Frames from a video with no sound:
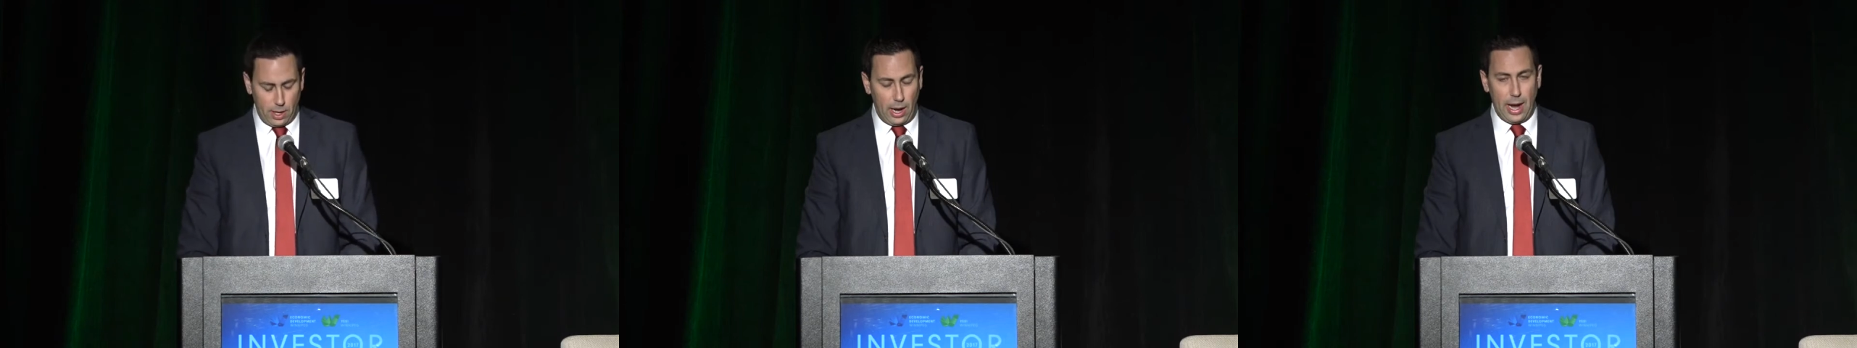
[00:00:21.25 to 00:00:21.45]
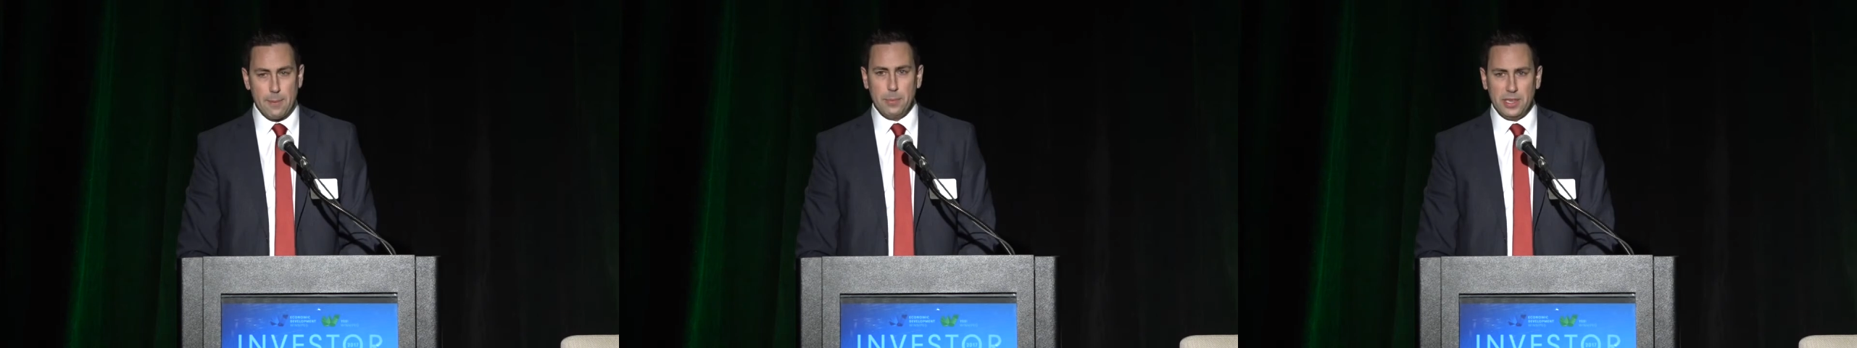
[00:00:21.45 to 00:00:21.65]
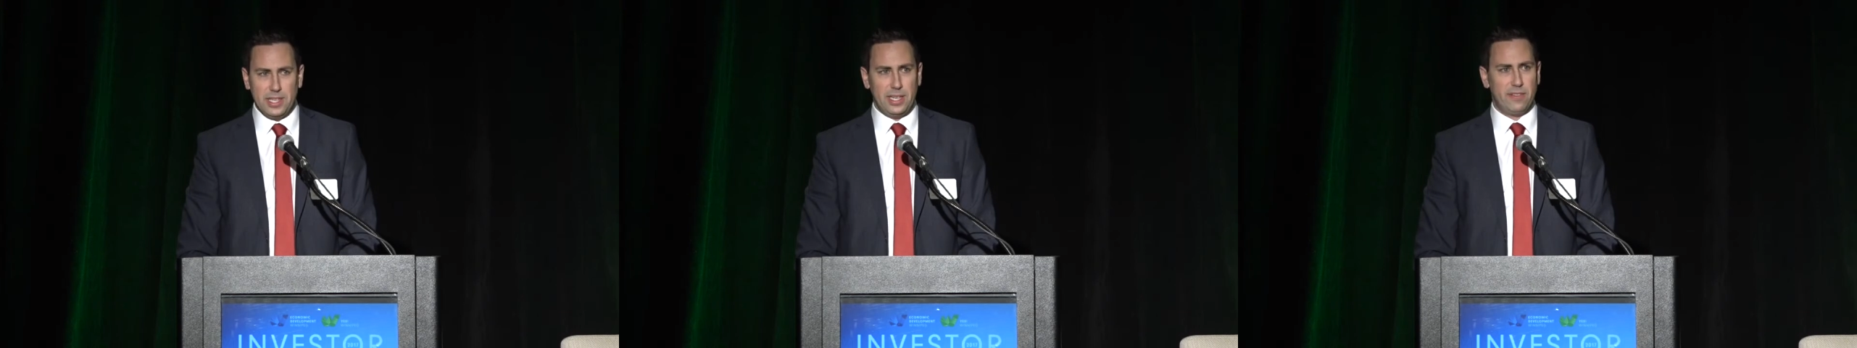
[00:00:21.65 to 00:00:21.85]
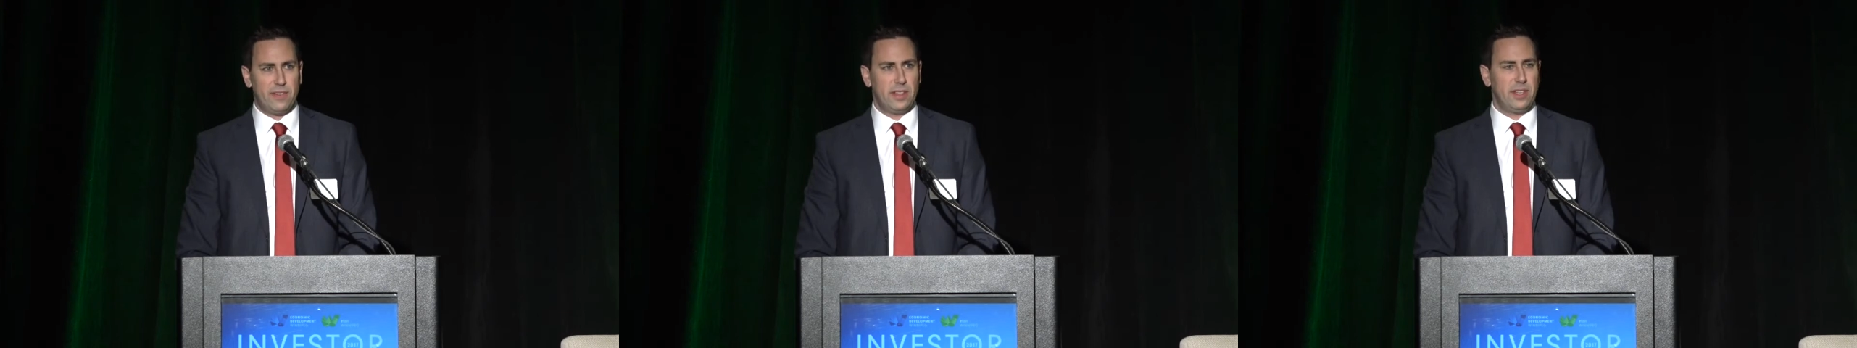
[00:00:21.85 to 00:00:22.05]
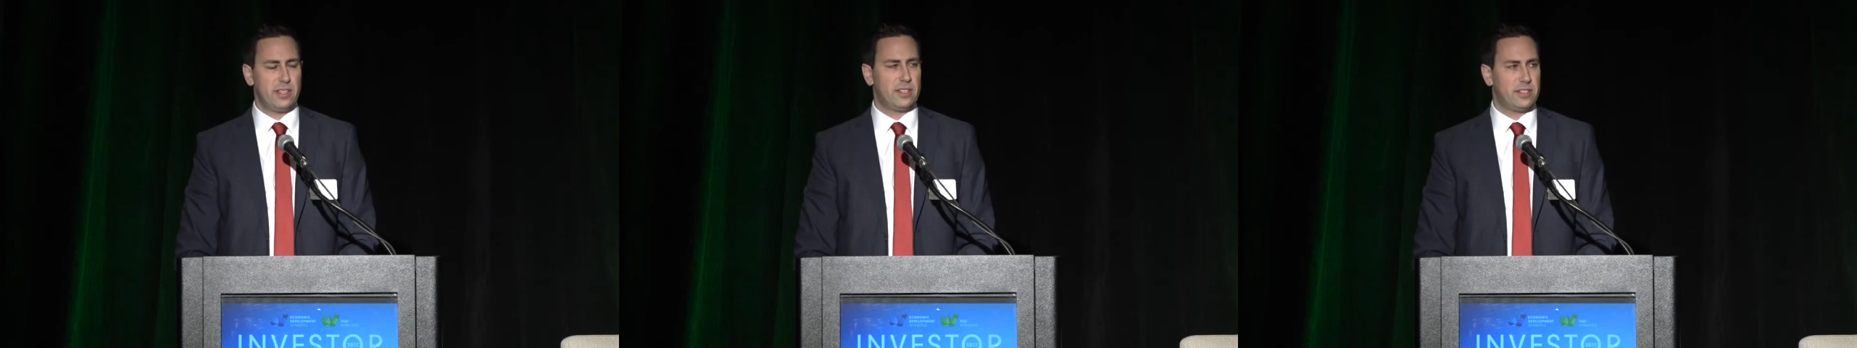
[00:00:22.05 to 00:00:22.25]
I believe
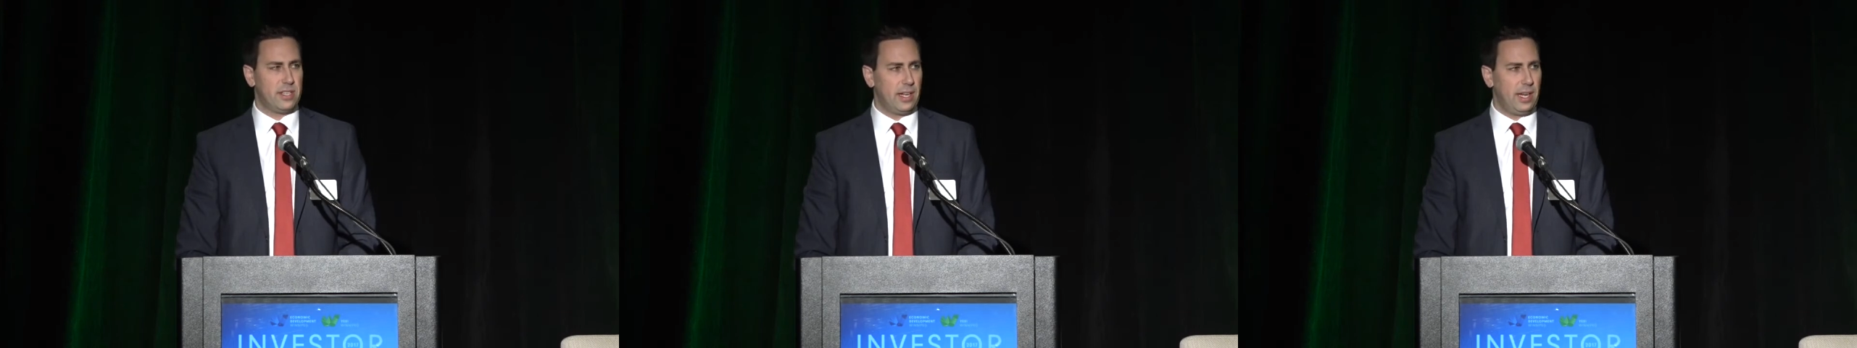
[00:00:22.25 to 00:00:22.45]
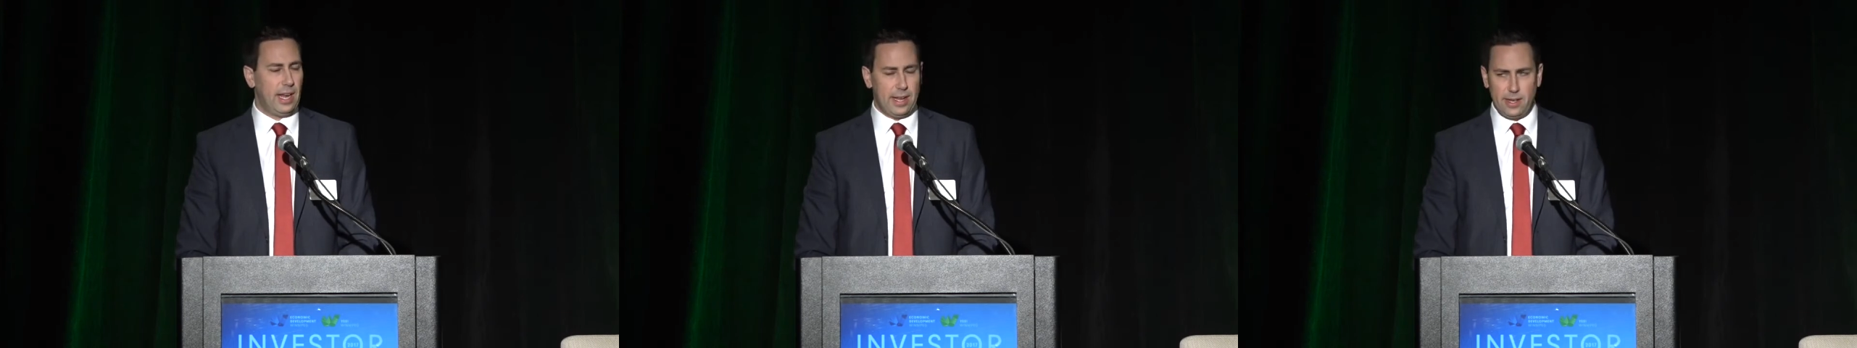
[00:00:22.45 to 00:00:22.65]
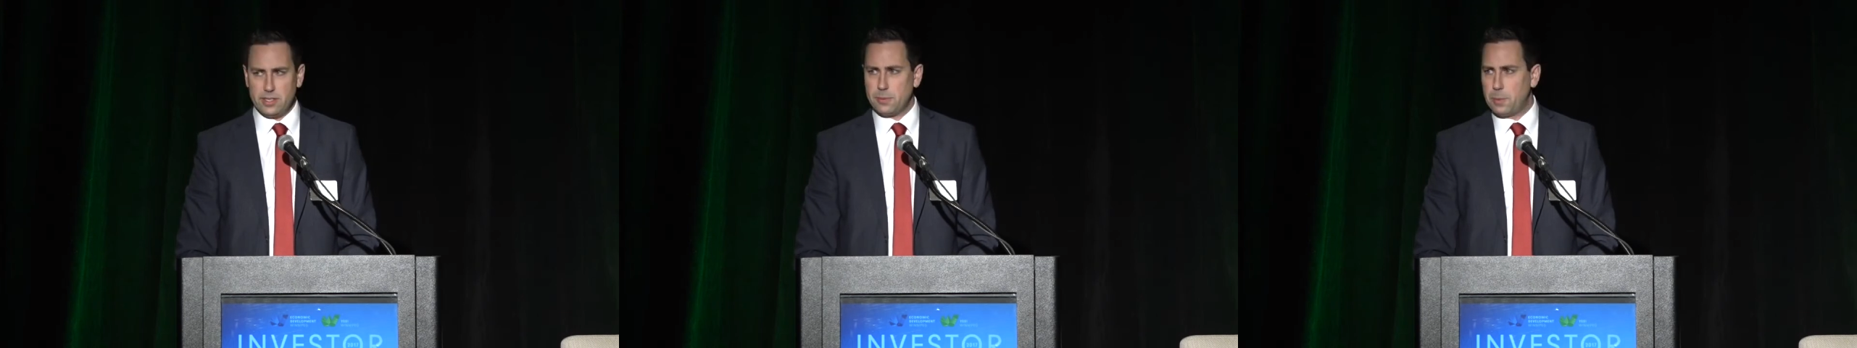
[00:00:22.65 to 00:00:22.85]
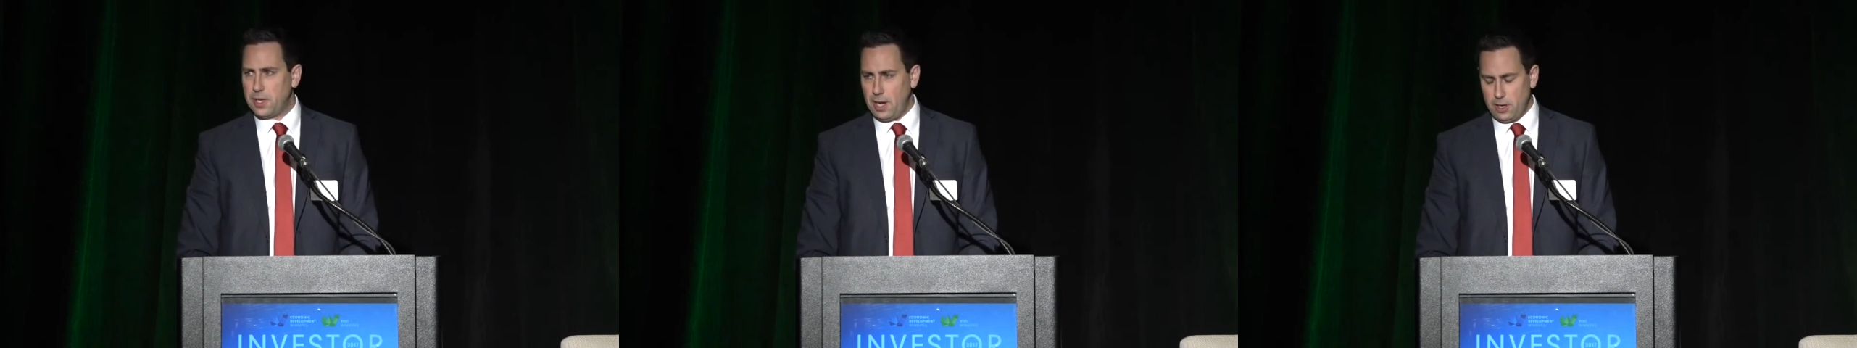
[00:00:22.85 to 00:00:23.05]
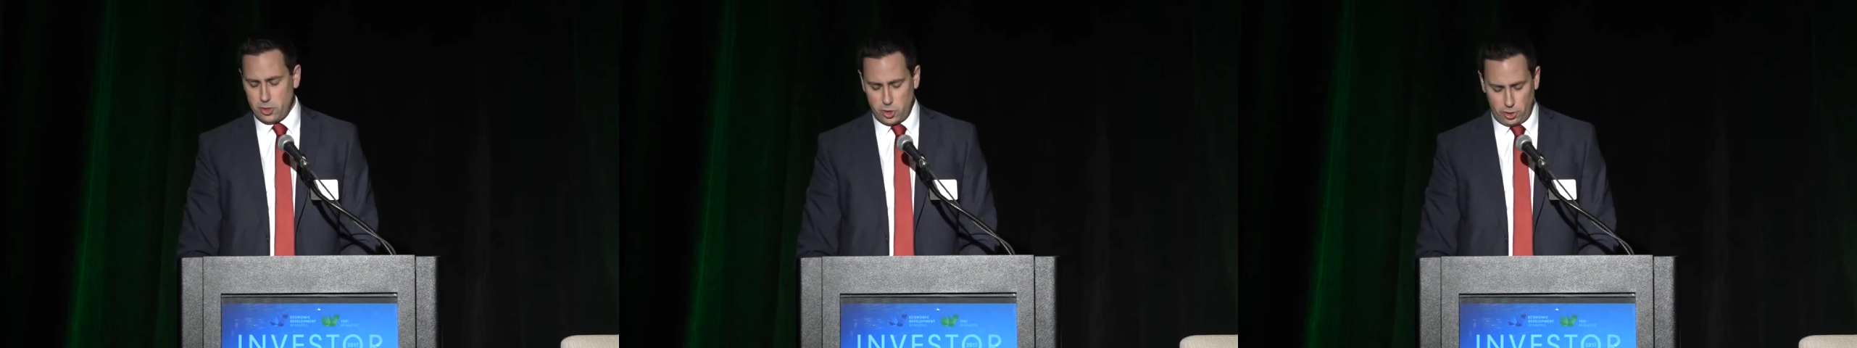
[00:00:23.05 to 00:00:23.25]
in this city and its
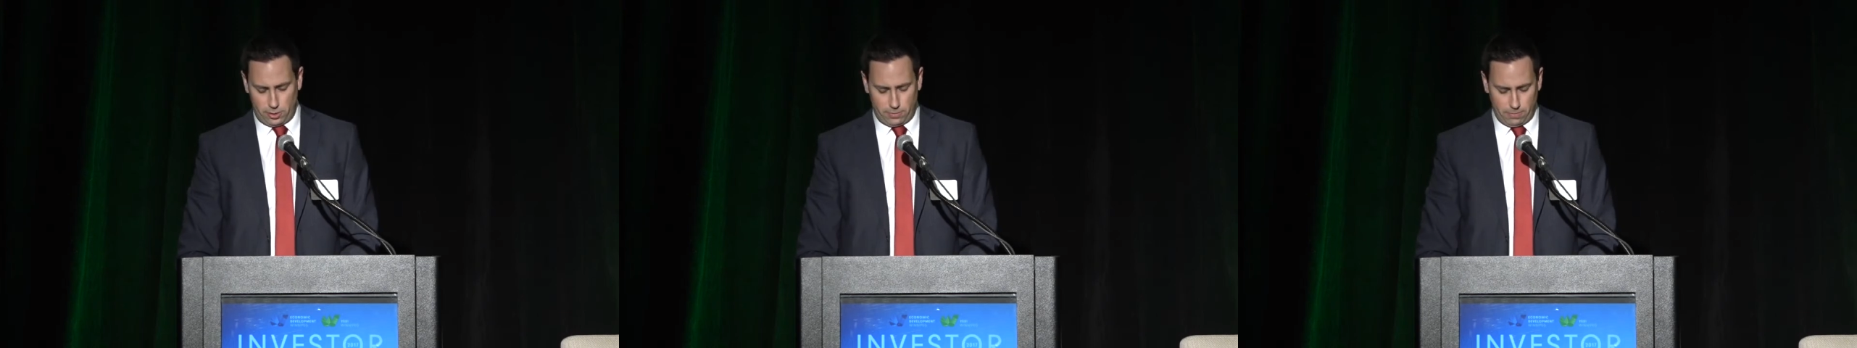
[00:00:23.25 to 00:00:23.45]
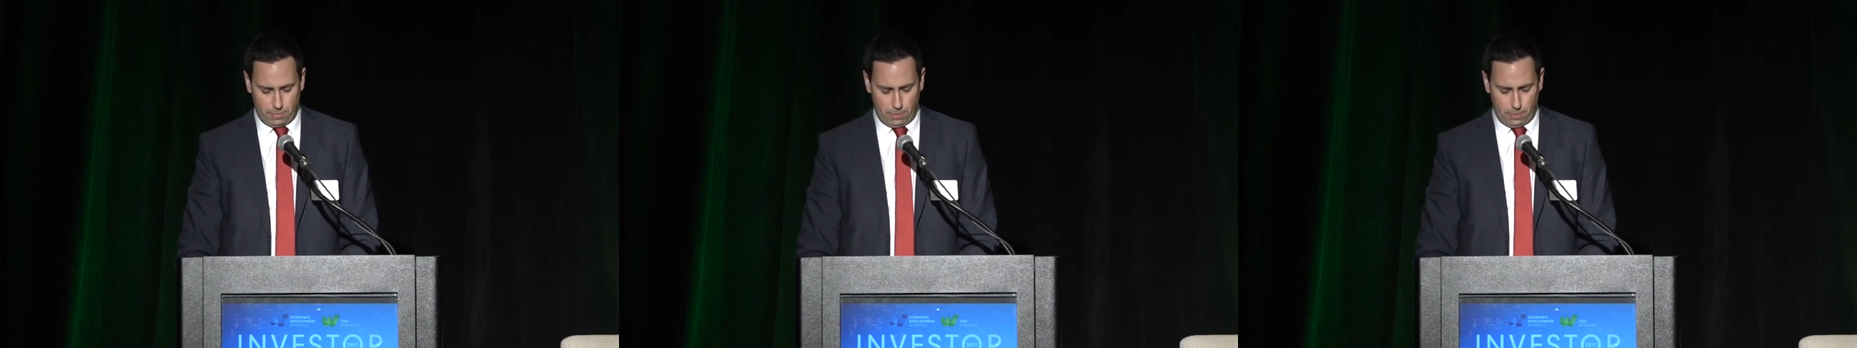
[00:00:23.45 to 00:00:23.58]
potential.